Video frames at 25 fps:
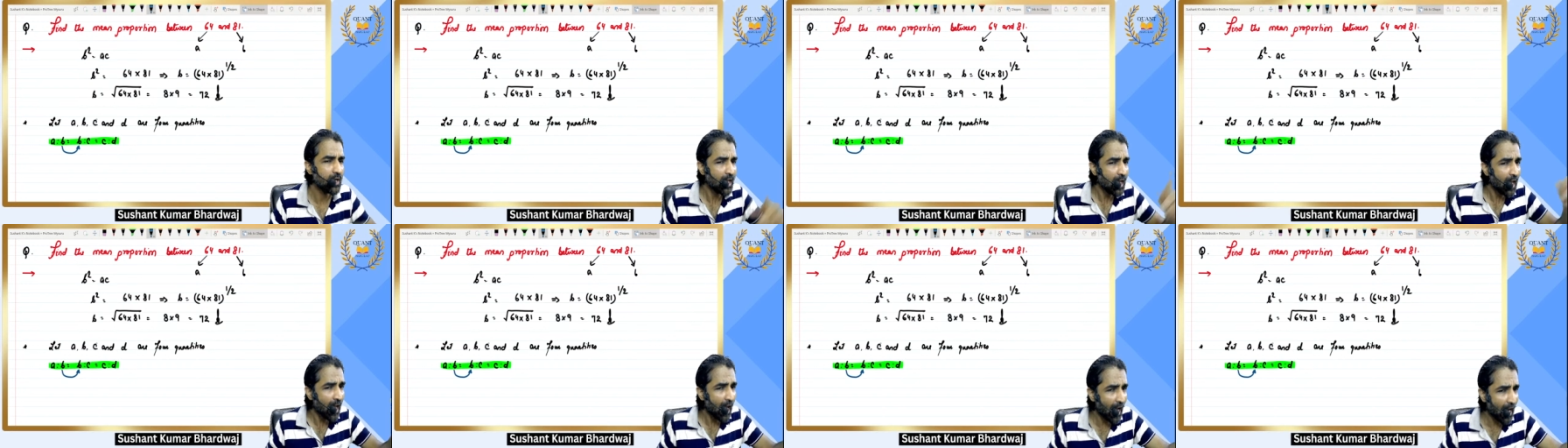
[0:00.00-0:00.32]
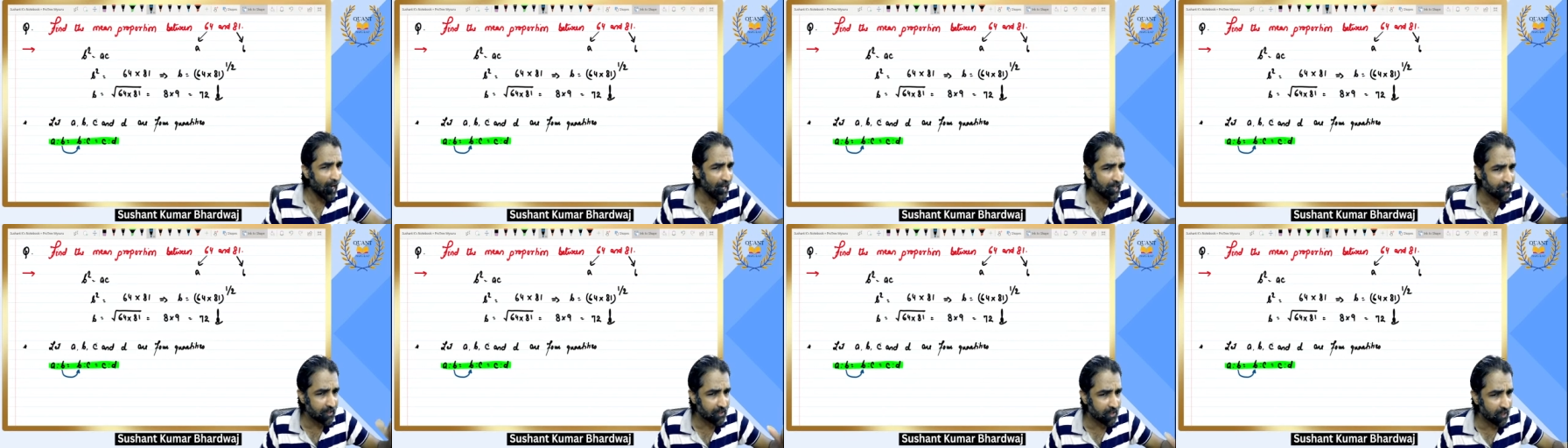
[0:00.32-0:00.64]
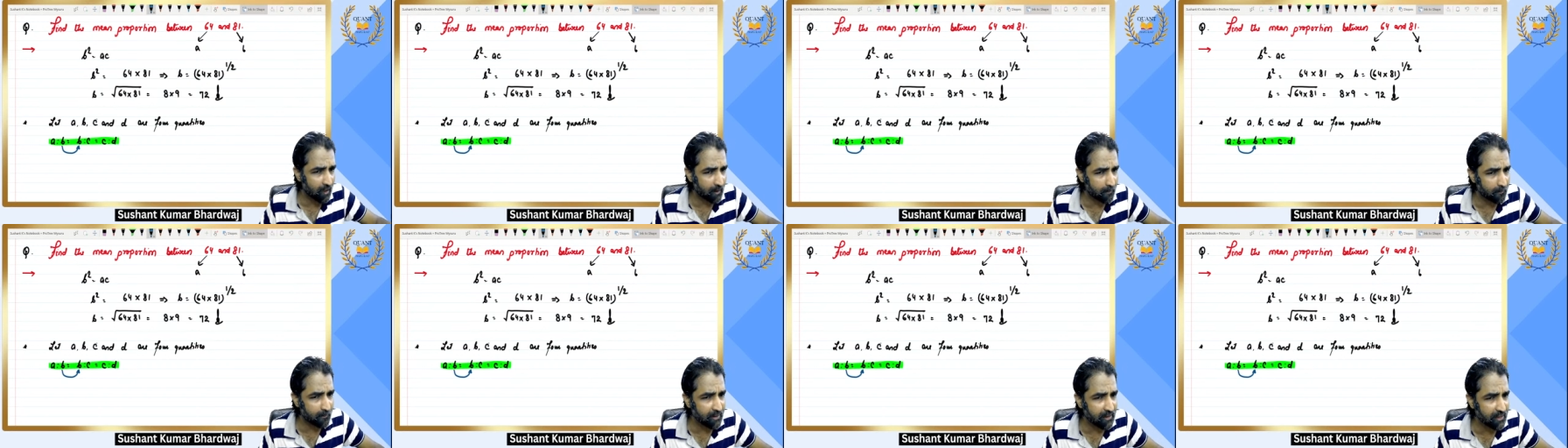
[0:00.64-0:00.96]
and
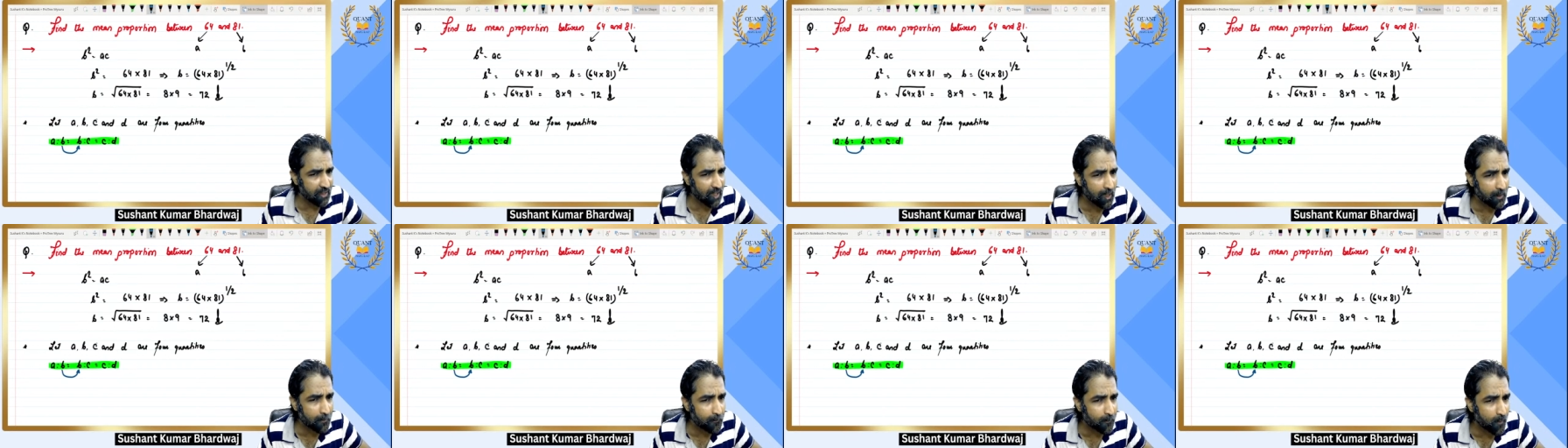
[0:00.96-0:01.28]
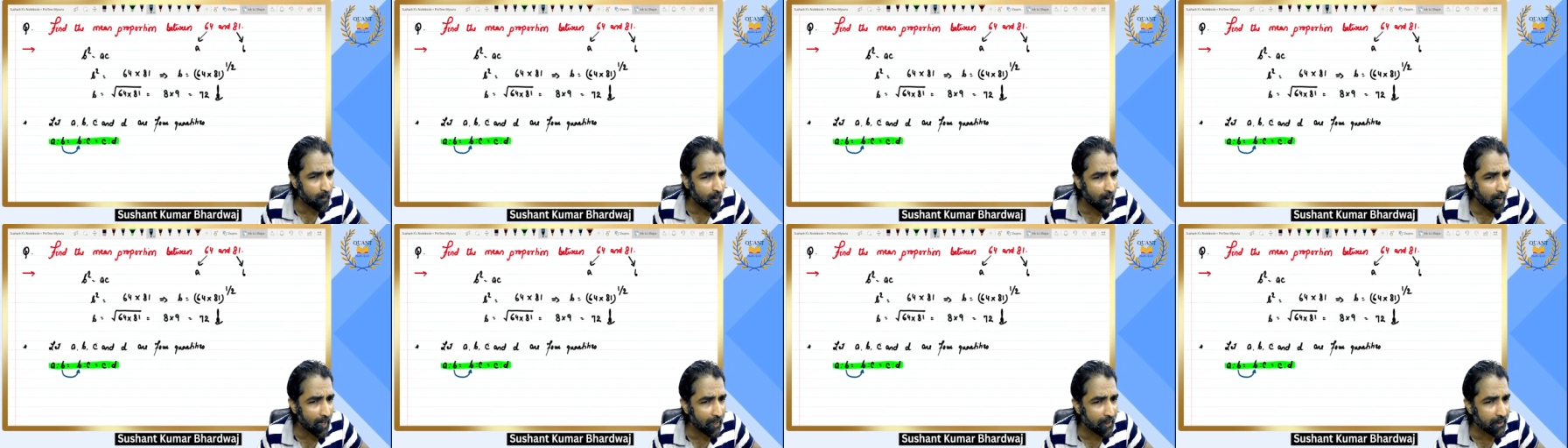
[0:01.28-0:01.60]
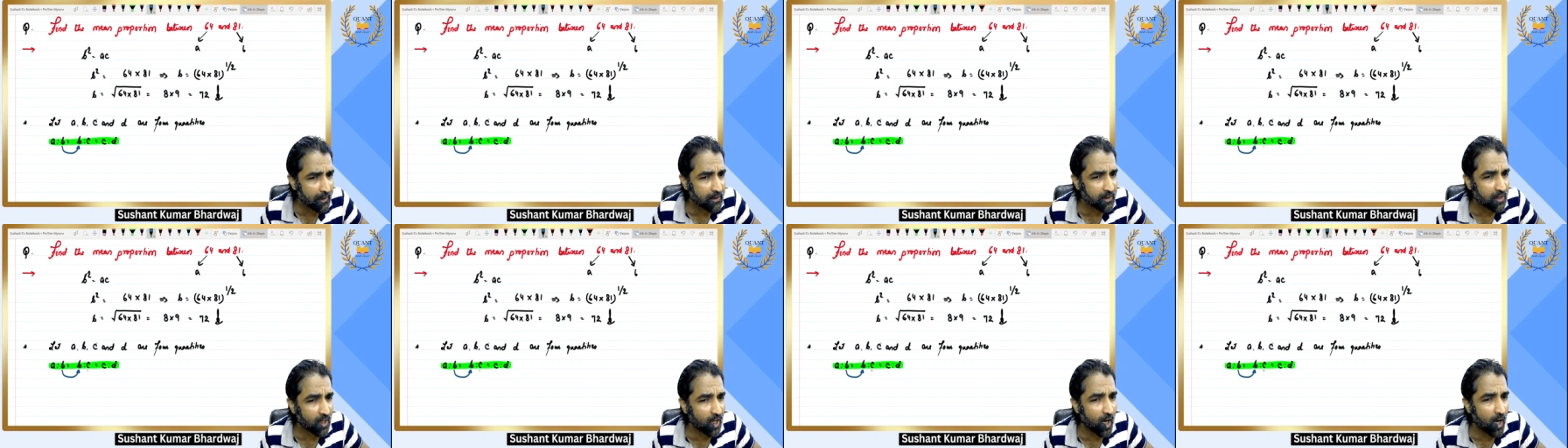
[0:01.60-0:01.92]
terminal
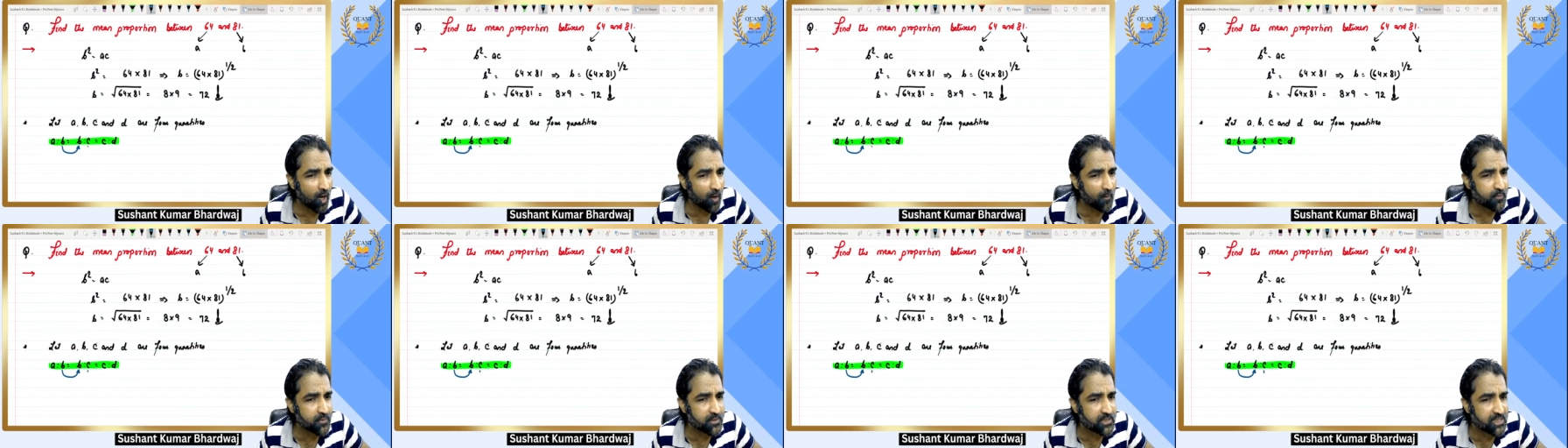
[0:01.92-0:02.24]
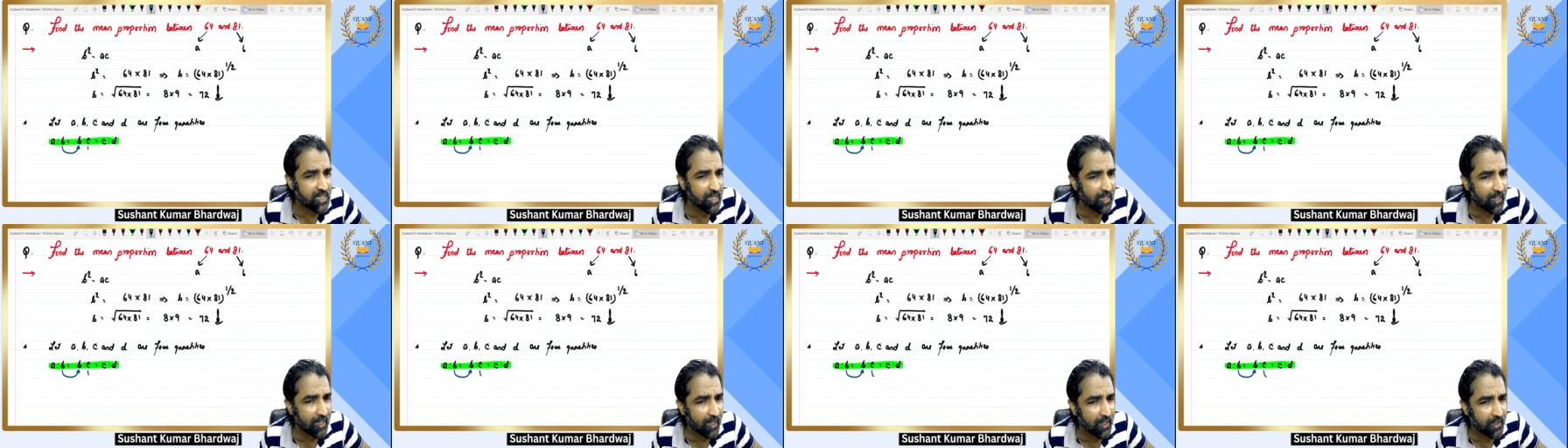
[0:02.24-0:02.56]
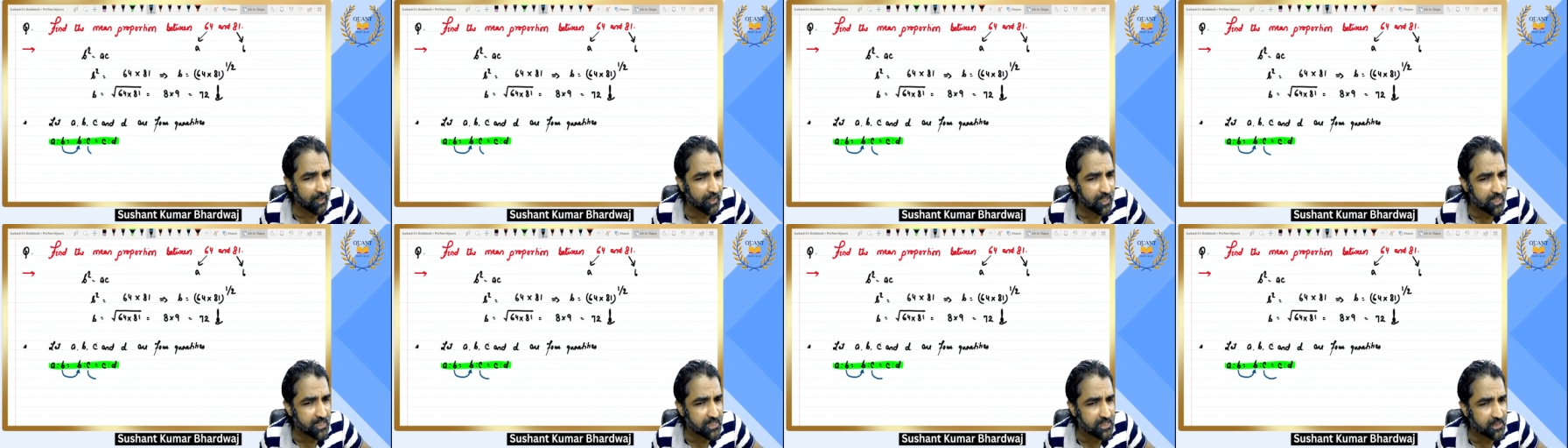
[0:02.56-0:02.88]
point of second
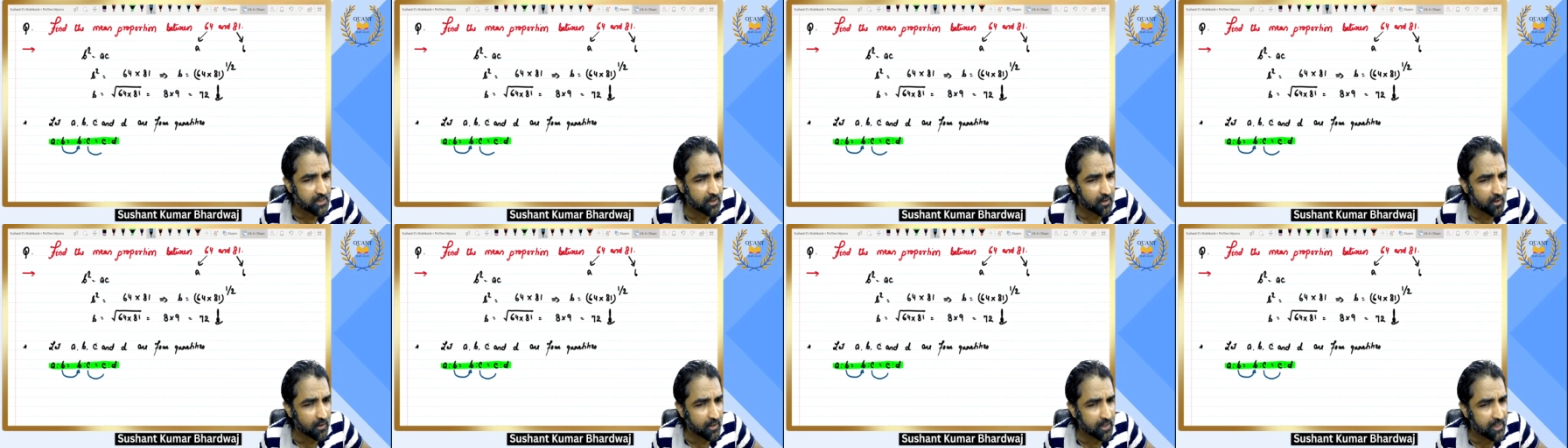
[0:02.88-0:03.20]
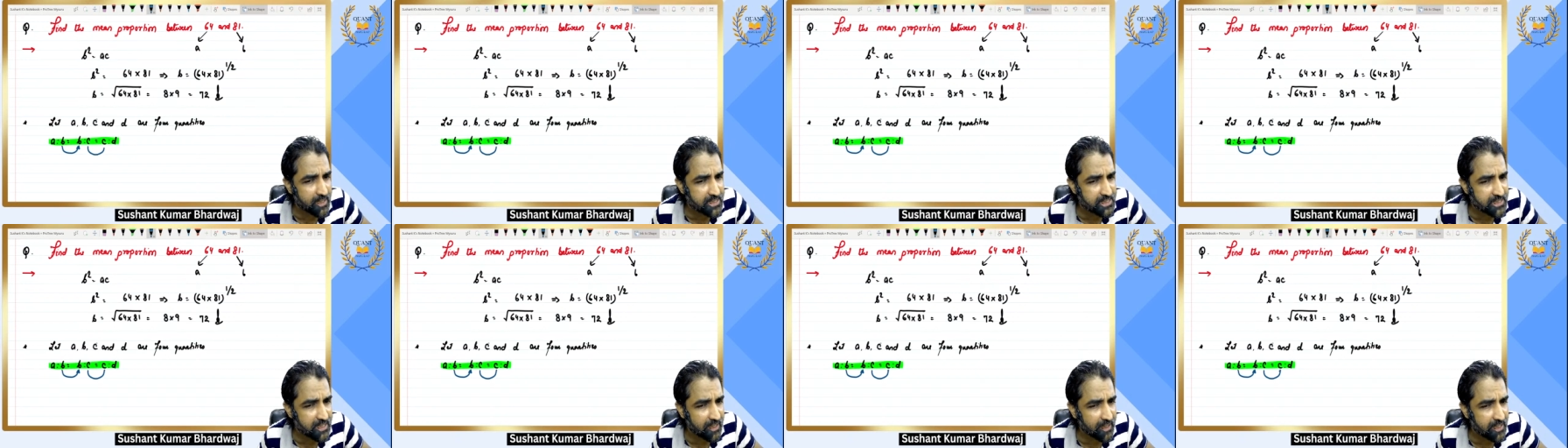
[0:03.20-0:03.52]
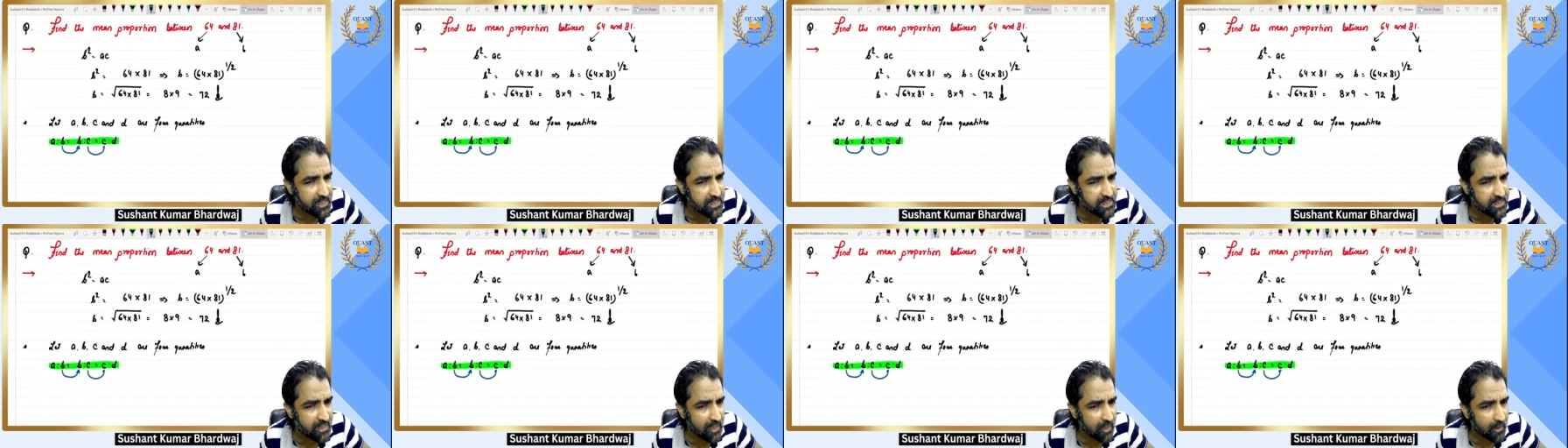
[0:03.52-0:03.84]
ratio is
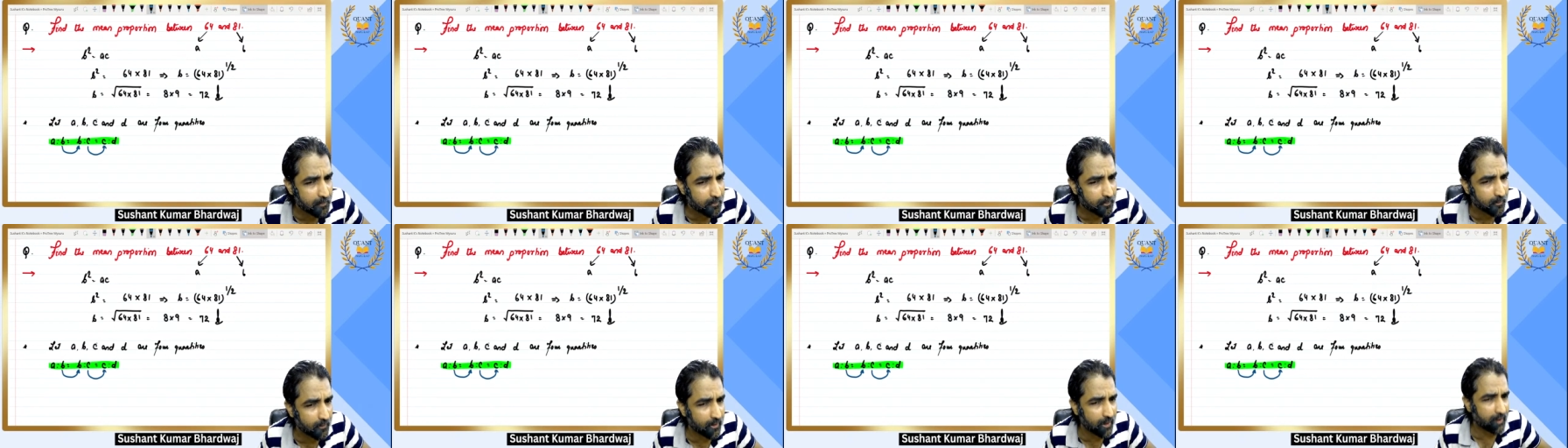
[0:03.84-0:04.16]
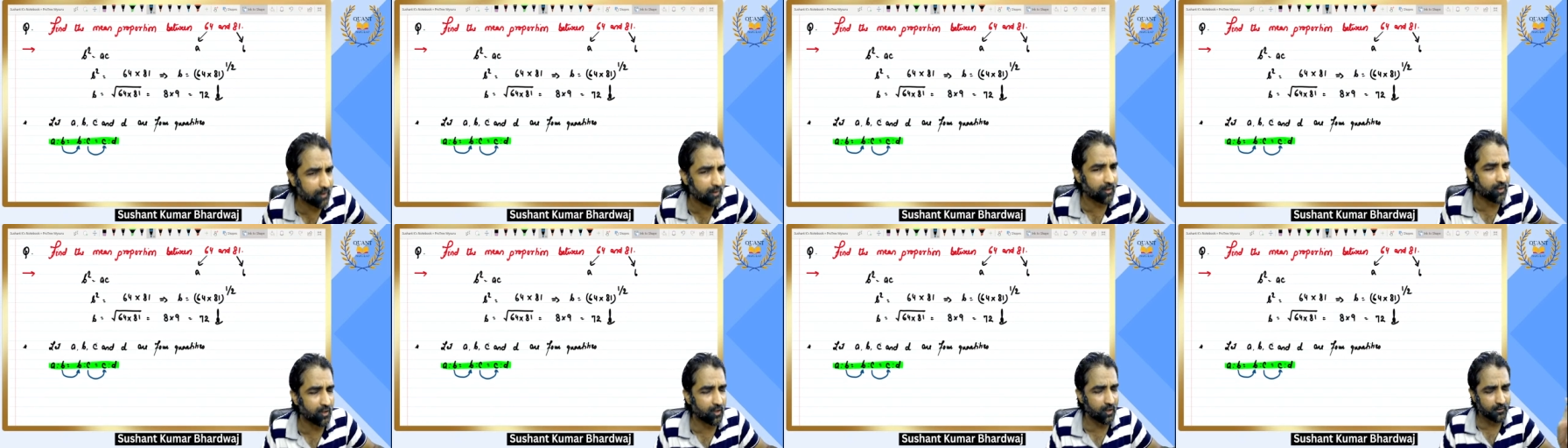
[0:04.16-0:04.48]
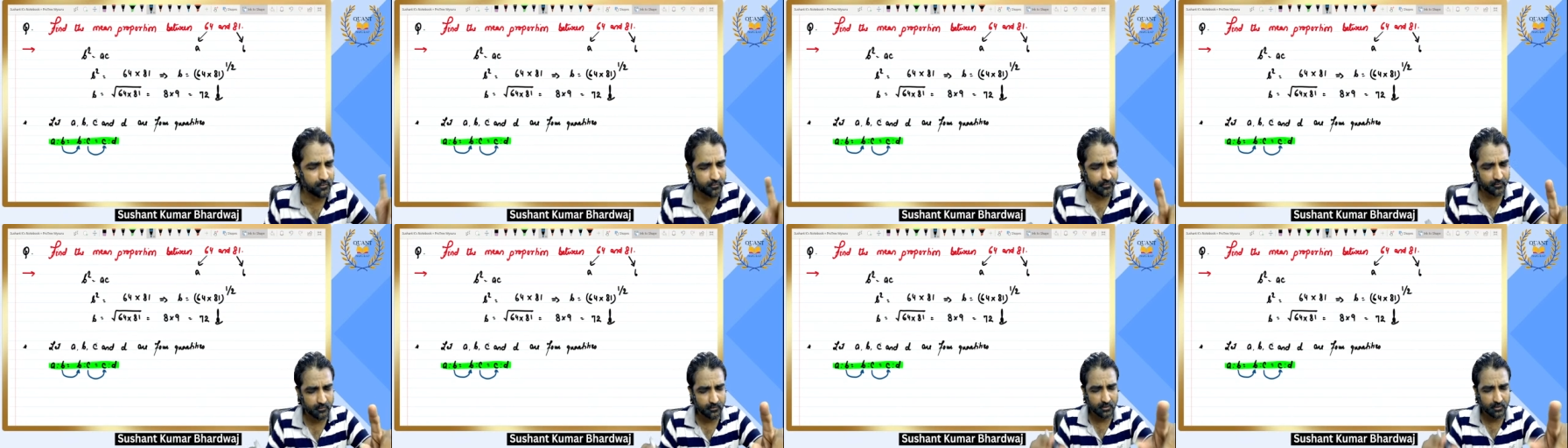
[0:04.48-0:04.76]
initial point of